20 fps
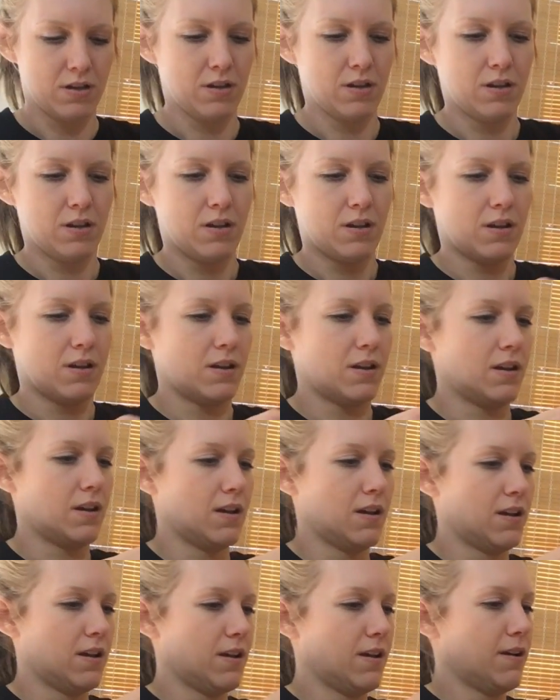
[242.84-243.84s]

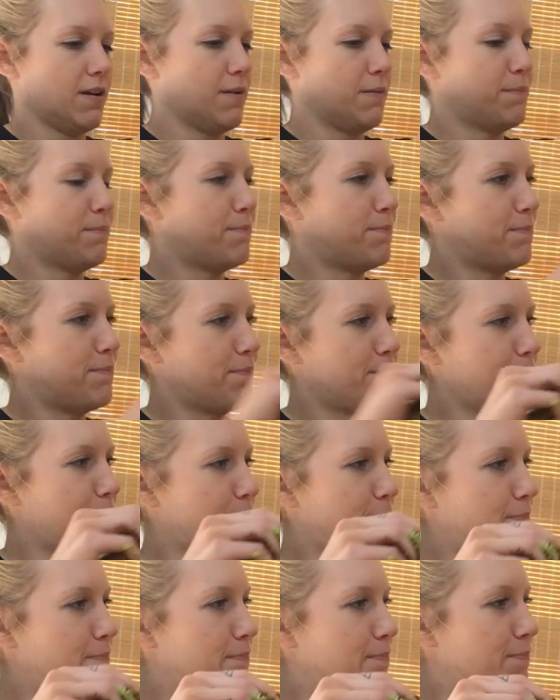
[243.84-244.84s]

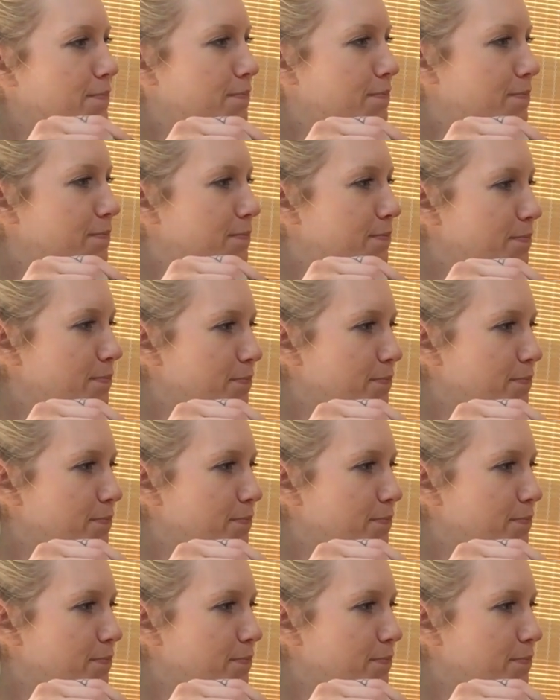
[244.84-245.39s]
The person shown says nothing.